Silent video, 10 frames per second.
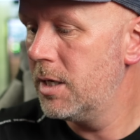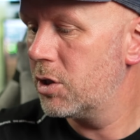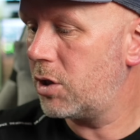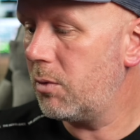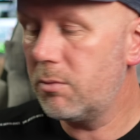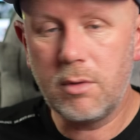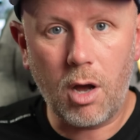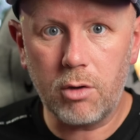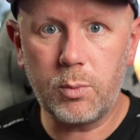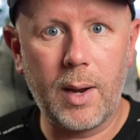So
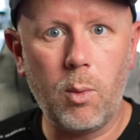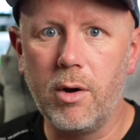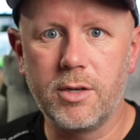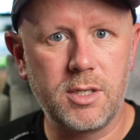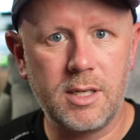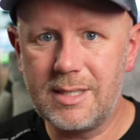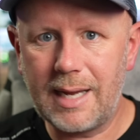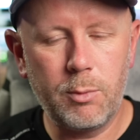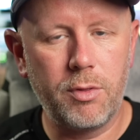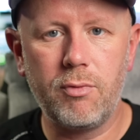hardware wise,
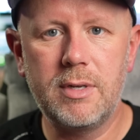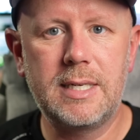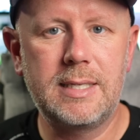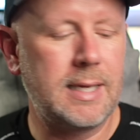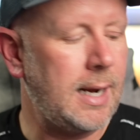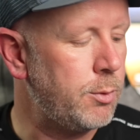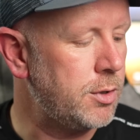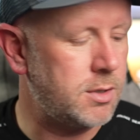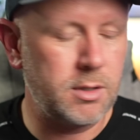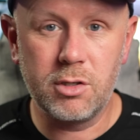same with 360
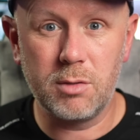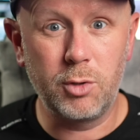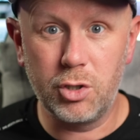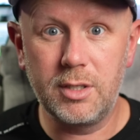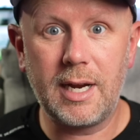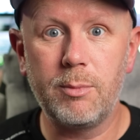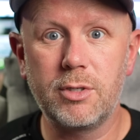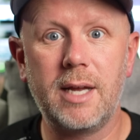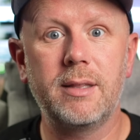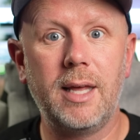cameras, some good cameras out